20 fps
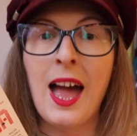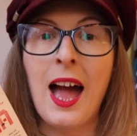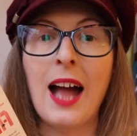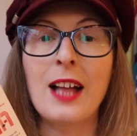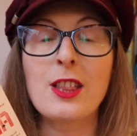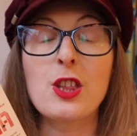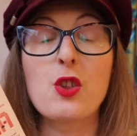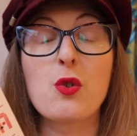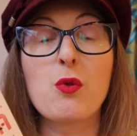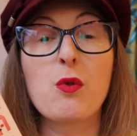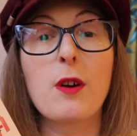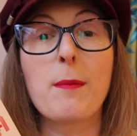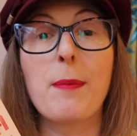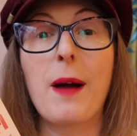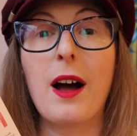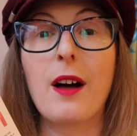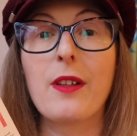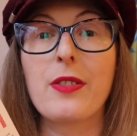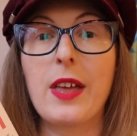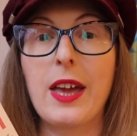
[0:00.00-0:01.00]
and to talk
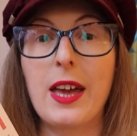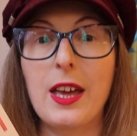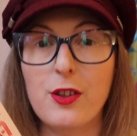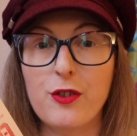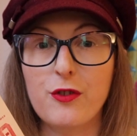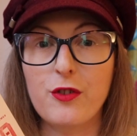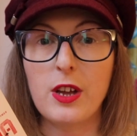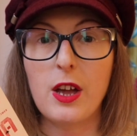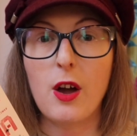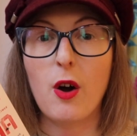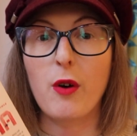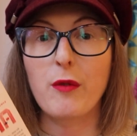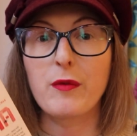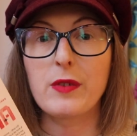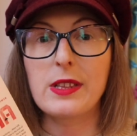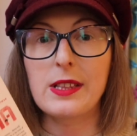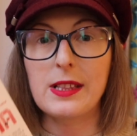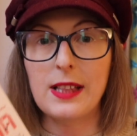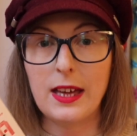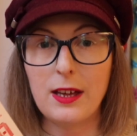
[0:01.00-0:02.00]
about the history of
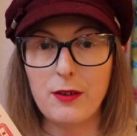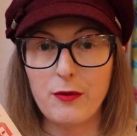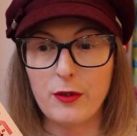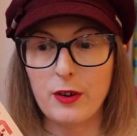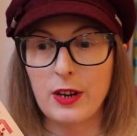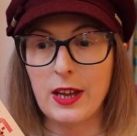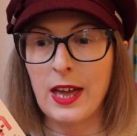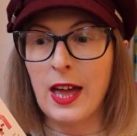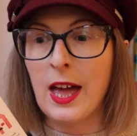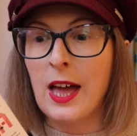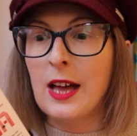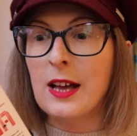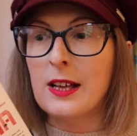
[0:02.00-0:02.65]
slavery.